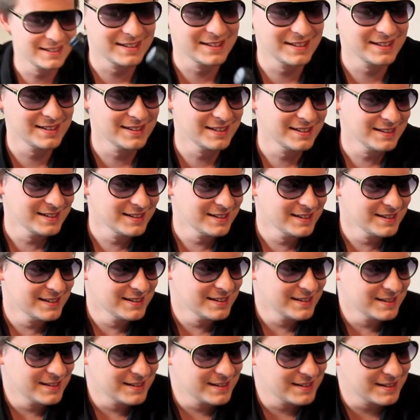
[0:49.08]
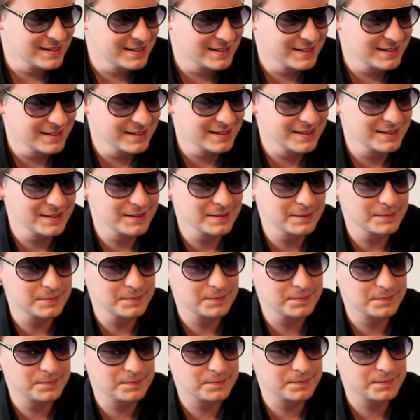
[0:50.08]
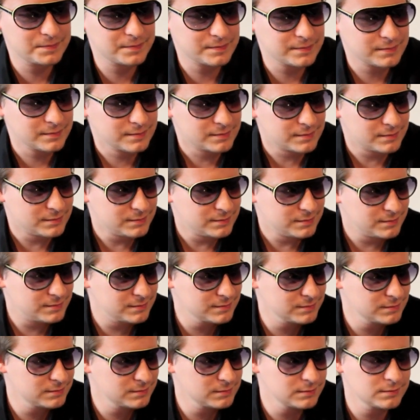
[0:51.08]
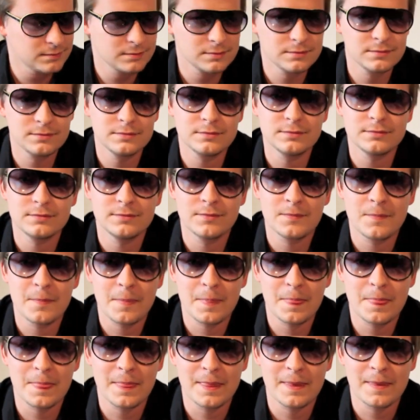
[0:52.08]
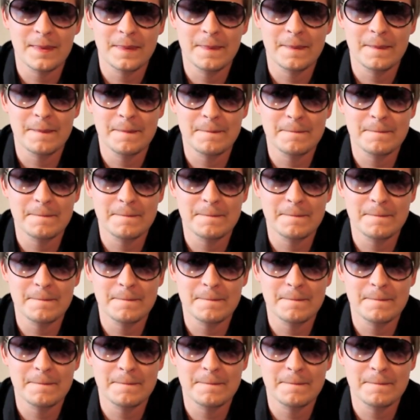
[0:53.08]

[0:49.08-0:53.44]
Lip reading: This person isn't speaking.